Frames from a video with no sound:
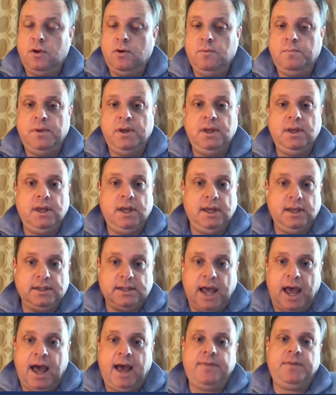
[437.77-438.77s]
CUPE
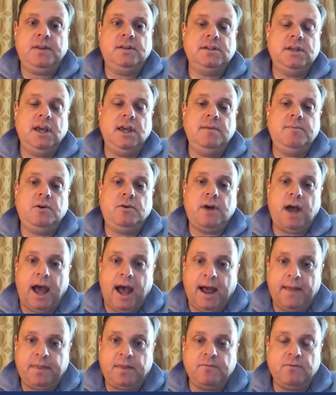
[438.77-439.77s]
is at the table,
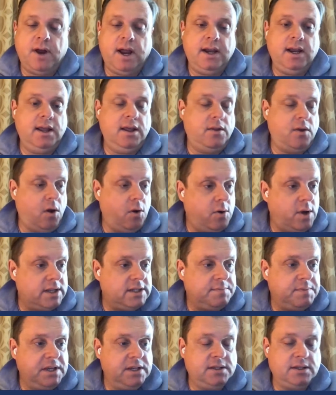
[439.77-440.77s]
at the ready.
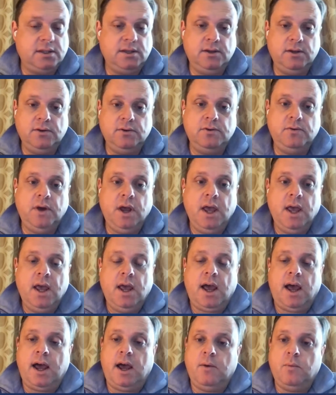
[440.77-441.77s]
OSBCU,
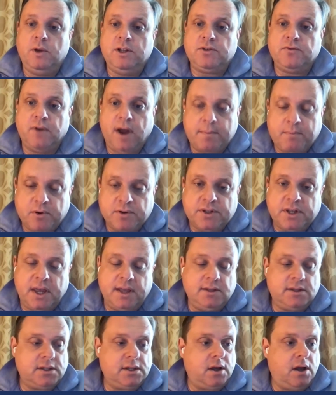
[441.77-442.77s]
which
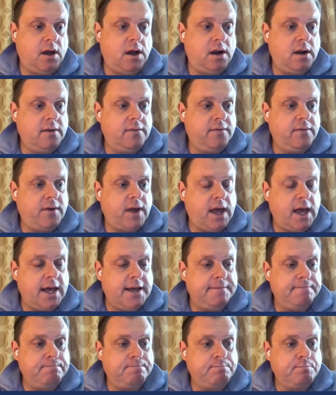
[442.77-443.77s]
represents all of
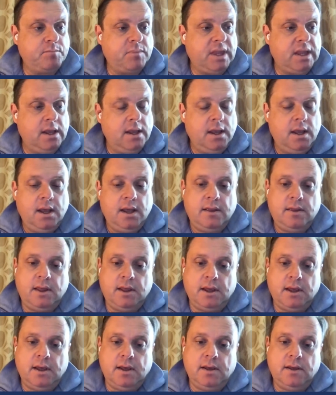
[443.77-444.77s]

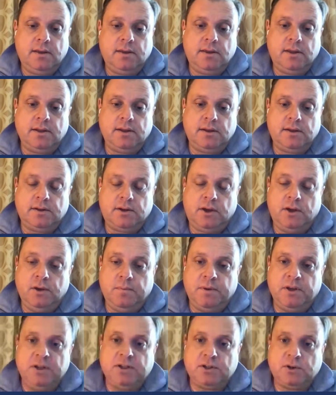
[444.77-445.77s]
the
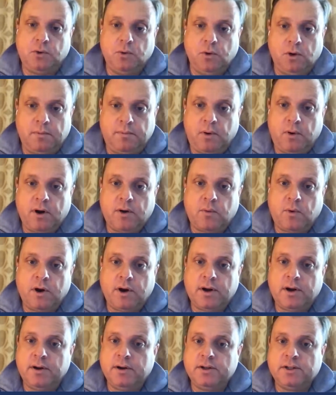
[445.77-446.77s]
CUPE school board
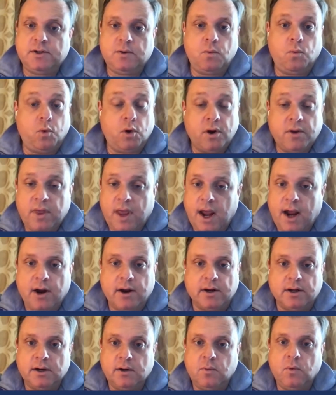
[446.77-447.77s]
workers, we're
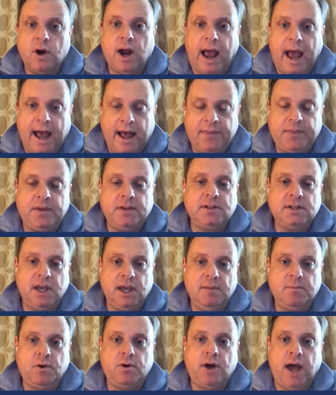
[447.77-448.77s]
there. We're at the
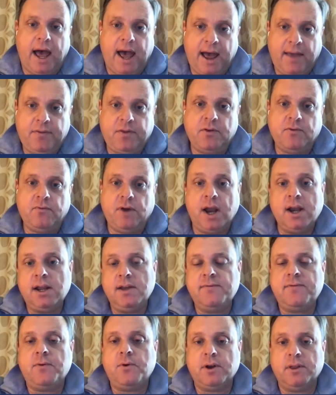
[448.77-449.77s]
table, at the
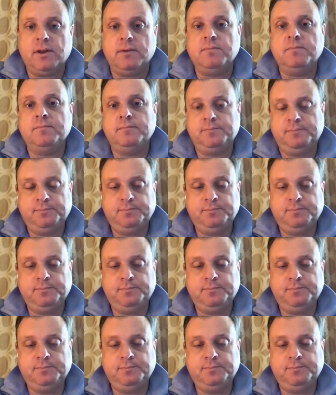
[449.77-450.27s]
ready for them.